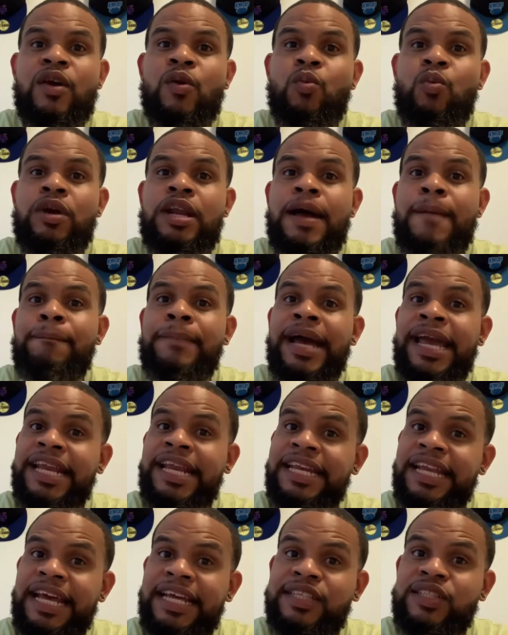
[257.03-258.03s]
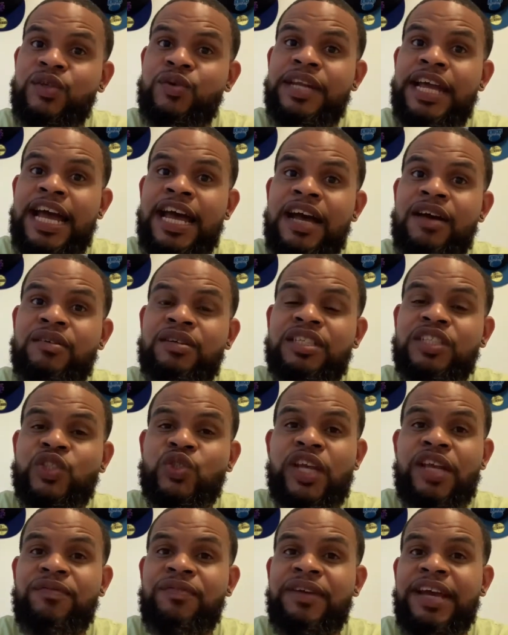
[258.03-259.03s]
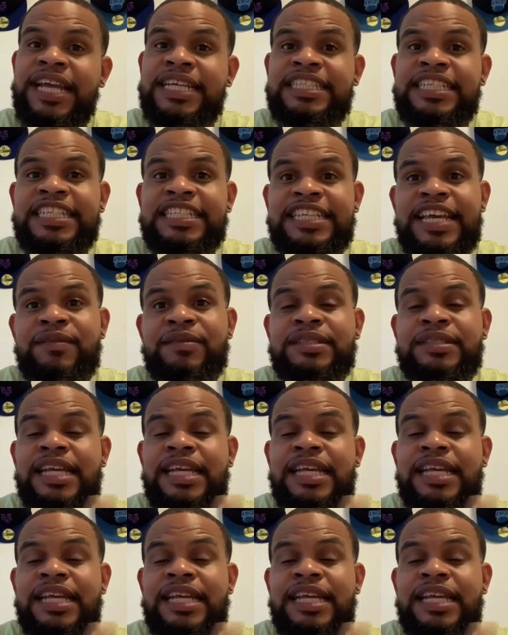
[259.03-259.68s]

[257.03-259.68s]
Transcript: What I might not do now is trade for Anthony Davis.